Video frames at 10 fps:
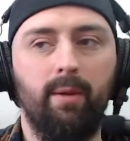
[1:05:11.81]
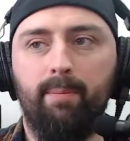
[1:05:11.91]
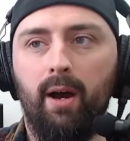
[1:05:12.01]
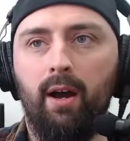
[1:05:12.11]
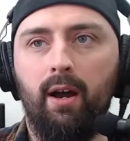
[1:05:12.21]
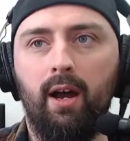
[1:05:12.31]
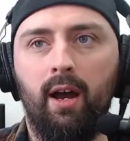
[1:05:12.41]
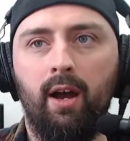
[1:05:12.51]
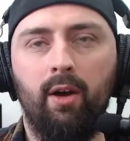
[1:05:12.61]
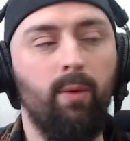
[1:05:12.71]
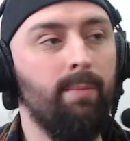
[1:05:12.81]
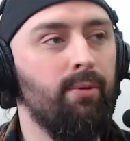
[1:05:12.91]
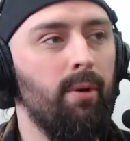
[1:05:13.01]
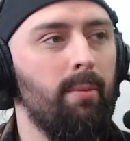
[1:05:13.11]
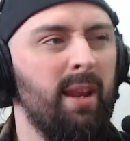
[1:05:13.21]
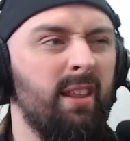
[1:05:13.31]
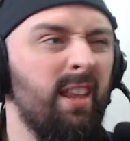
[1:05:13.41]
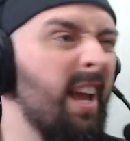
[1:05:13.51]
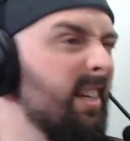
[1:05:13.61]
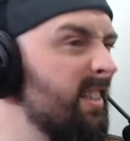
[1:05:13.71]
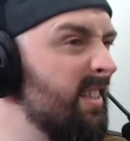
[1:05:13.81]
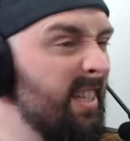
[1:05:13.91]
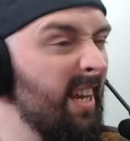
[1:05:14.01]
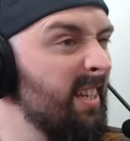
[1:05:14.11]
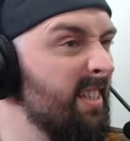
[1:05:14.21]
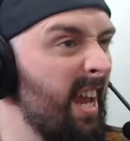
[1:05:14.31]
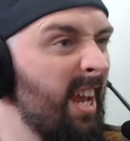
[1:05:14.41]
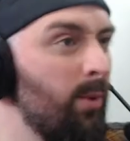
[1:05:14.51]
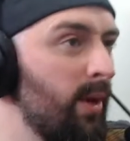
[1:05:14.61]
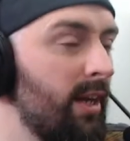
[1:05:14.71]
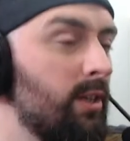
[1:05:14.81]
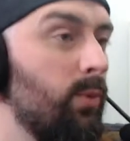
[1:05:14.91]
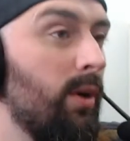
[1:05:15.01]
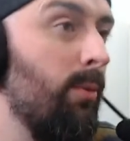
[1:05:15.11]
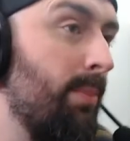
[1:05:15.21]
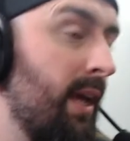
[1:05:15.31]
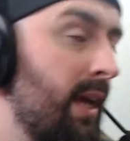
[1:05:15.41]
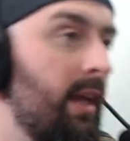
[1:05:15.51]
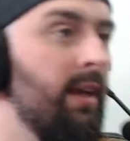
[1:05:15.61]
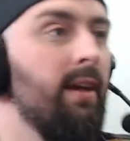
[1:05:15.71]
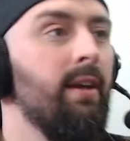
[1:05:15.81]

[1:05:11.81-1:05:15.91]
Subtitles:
But we probably in the next 6 to 8 weeks will be